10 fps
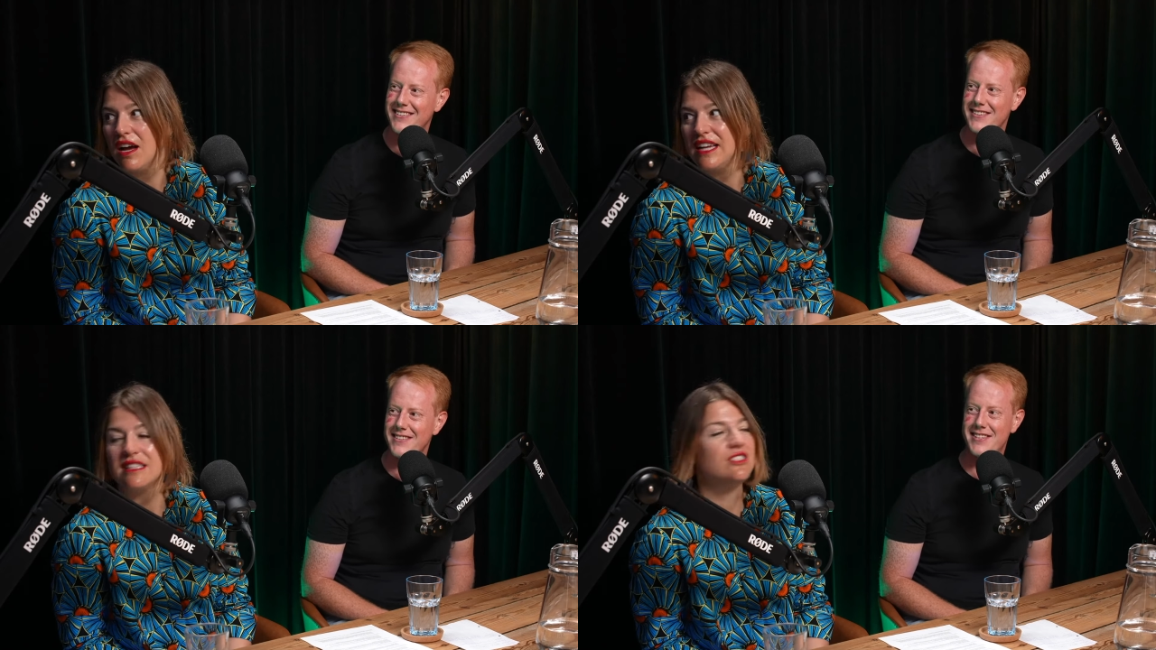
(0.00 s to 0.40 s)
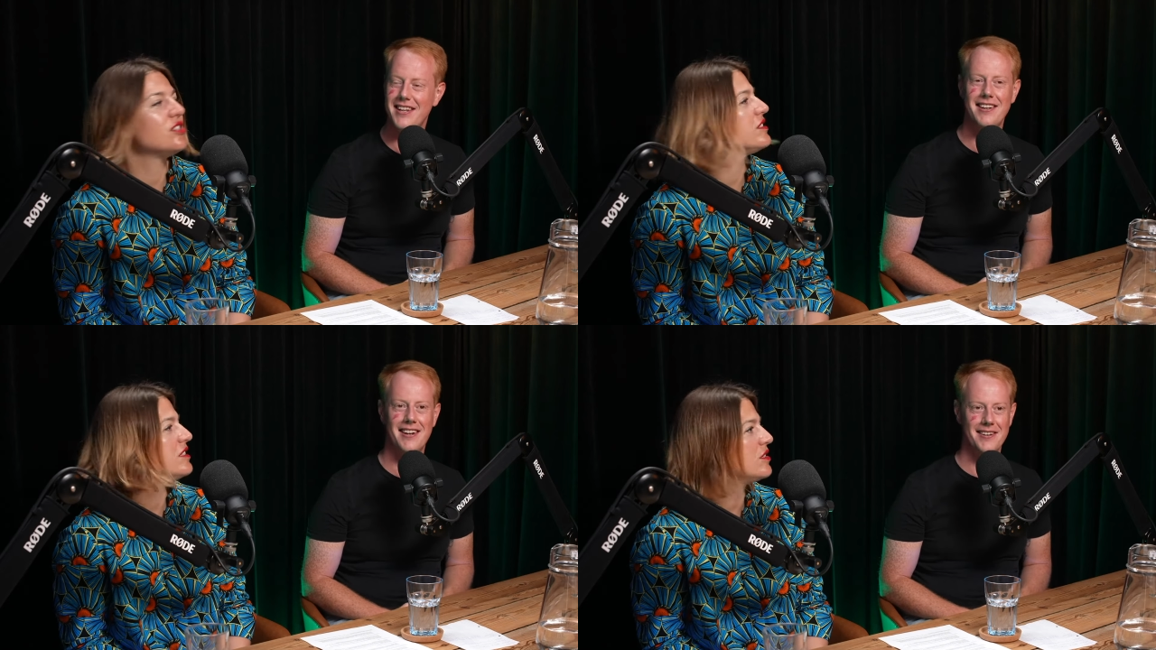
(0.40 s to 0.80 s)
Speaker 1: It's
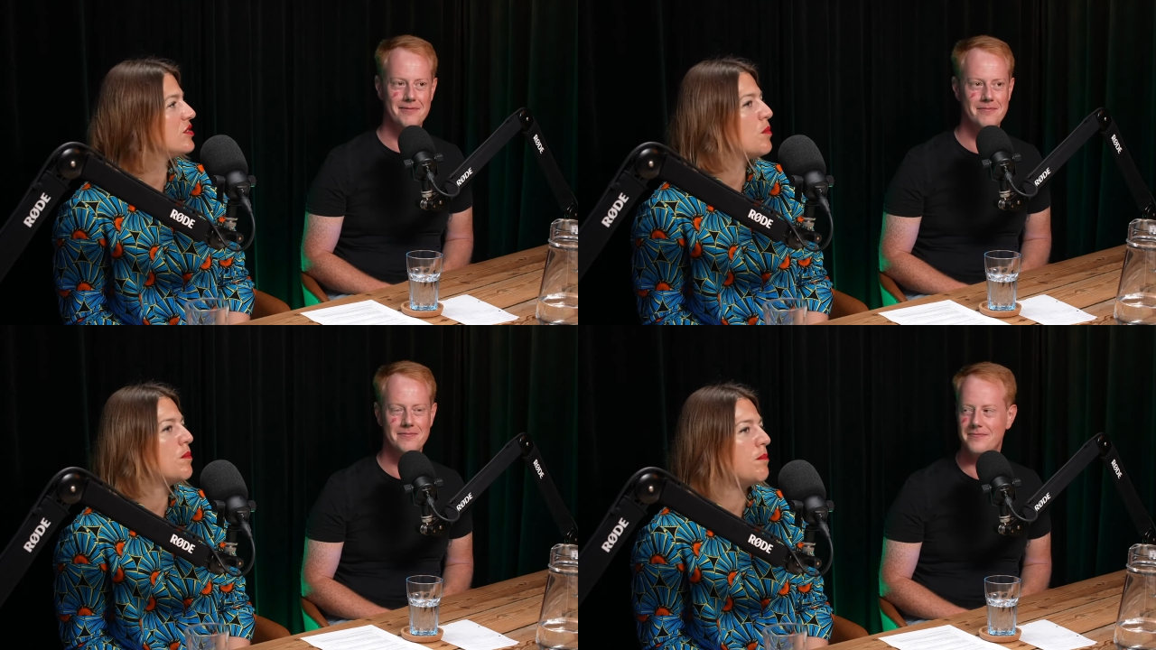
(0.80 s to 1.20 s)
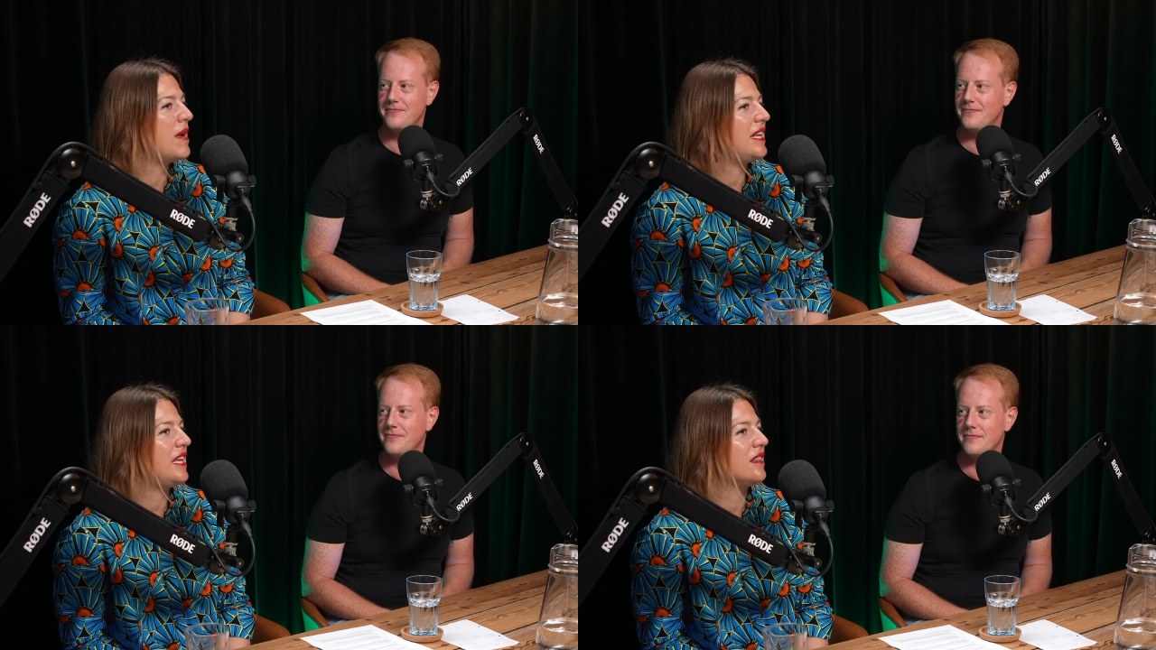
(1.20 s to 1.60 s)
Singular. just so
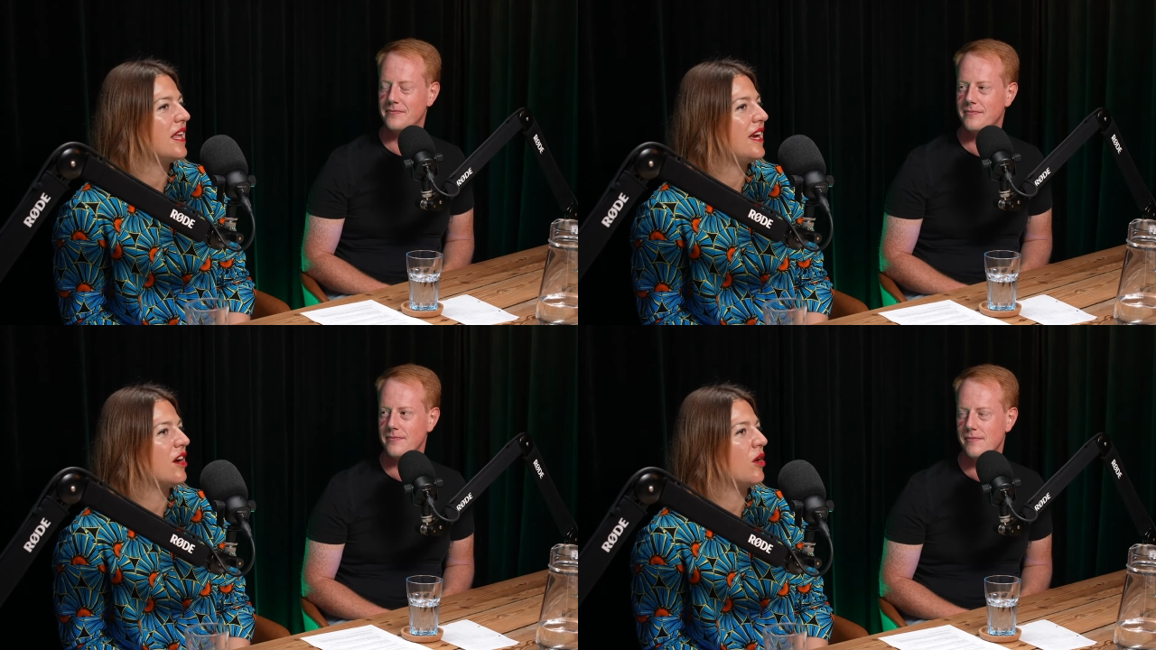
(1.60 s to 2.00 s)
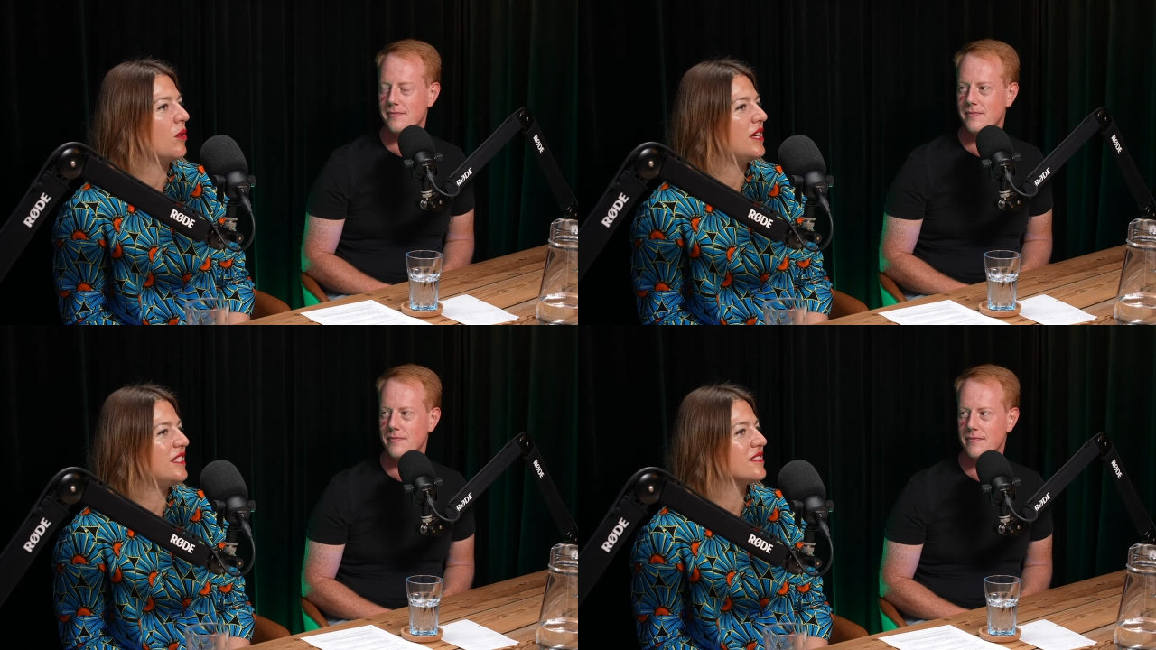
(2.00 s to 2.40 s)
many
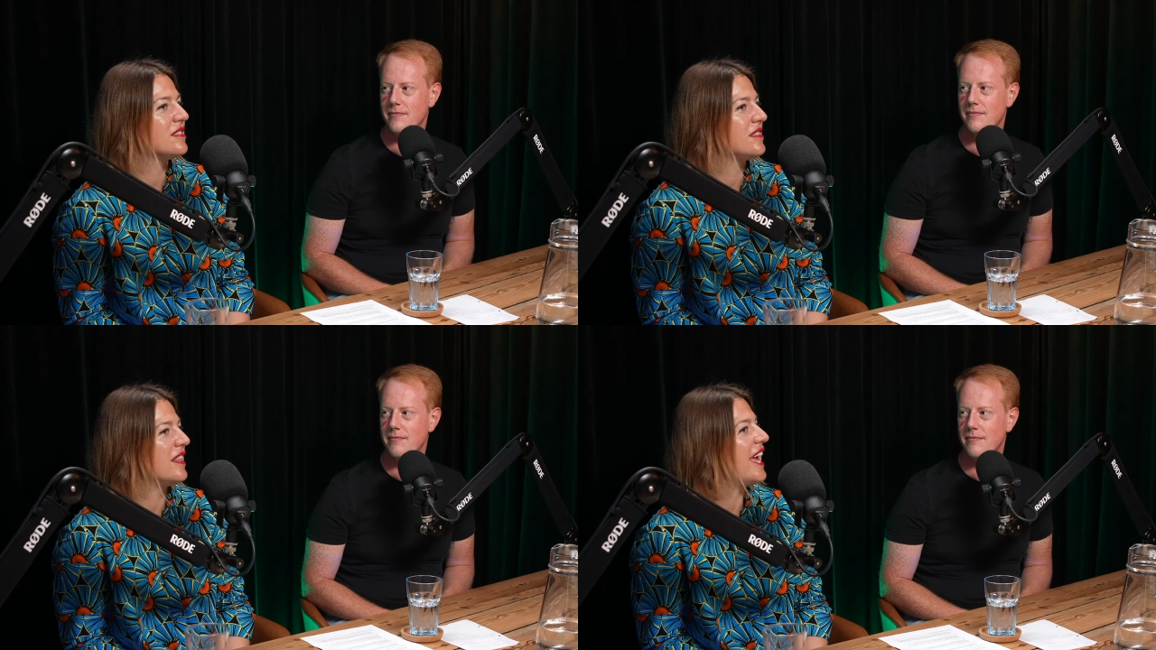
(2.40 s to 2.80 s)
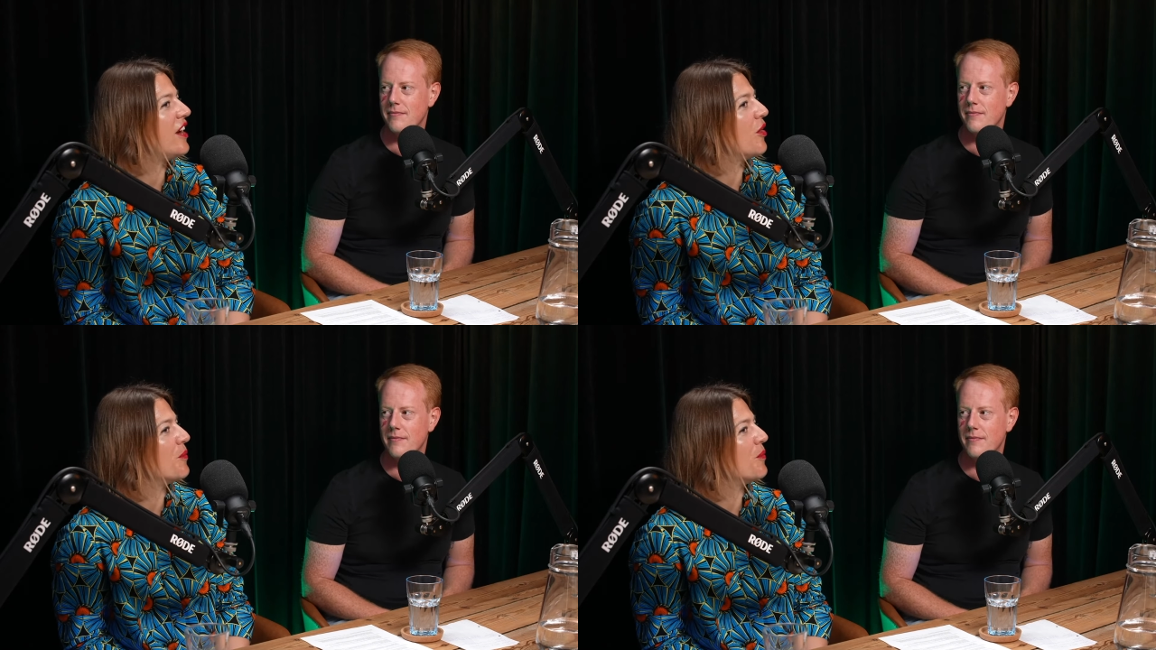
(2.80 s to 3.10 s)
Lego is Lego.